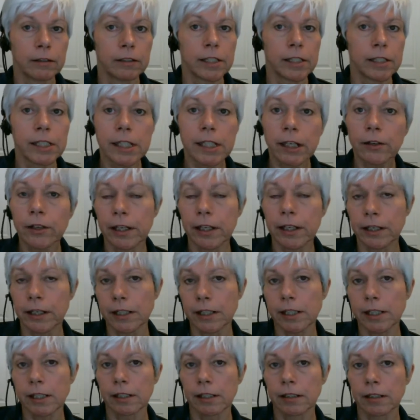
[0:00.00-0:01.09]

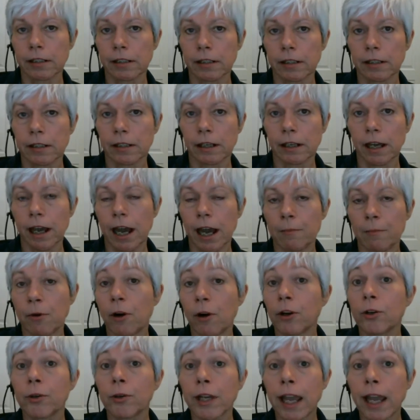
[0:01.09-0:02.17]
serious
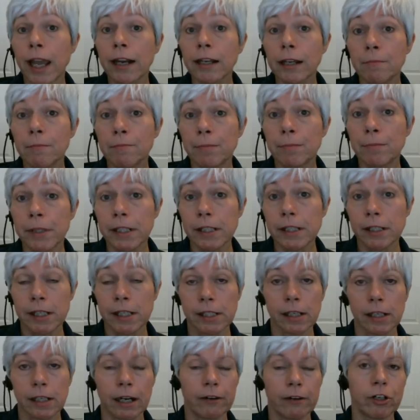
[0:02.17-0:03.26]
about creating a
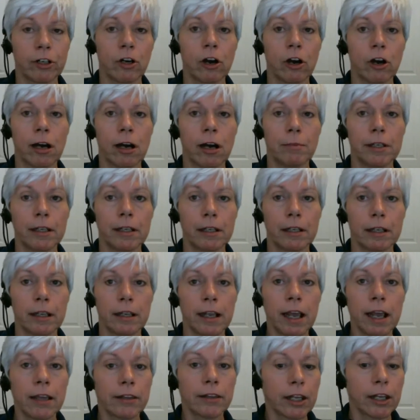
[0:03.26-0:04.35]
business out of your hobby,
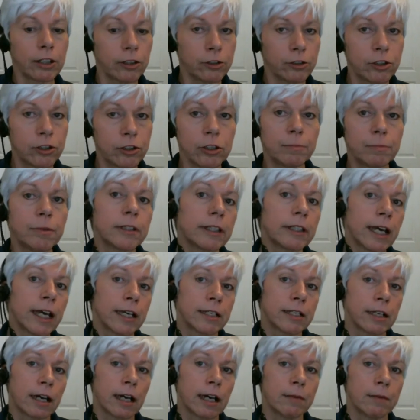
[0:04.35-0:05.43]
that you do put
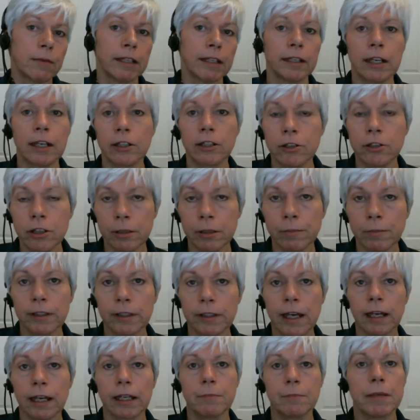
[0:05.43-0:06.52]
that time in, that you do put
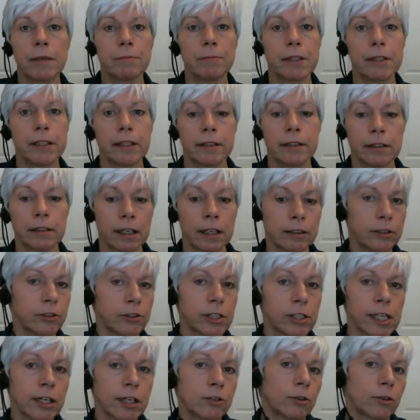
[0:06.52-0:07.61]
that commitment in. You
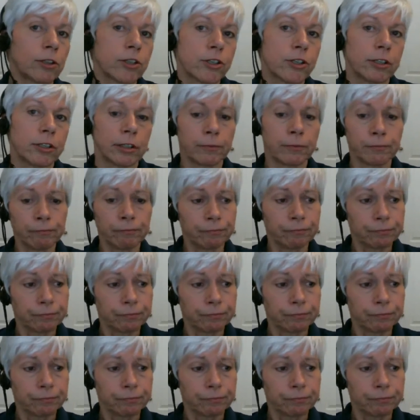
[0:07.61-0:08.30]
say torch your